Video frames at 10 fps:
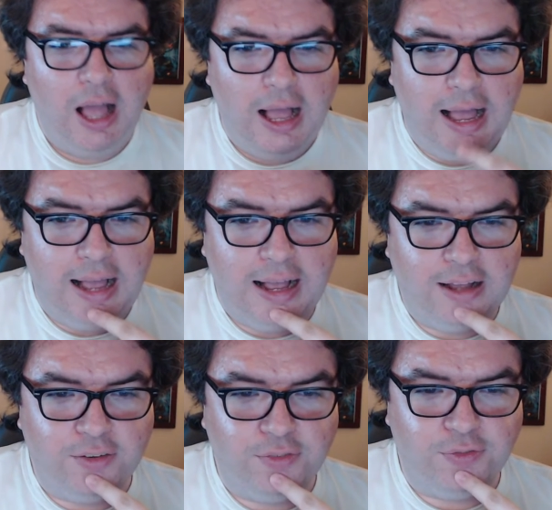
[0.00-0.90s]
uh,
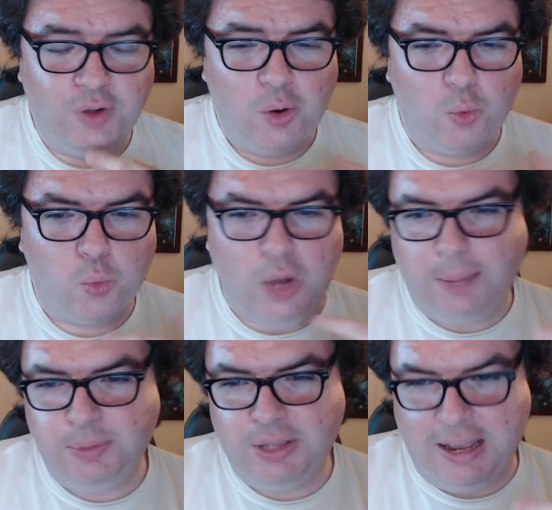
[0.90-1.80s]
of
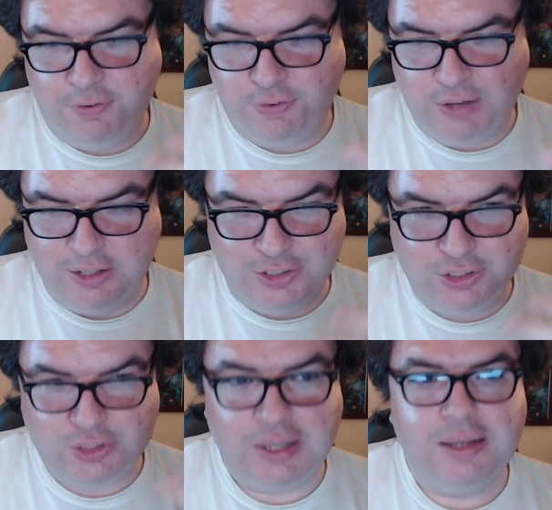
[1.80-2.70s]
Rob Liefeld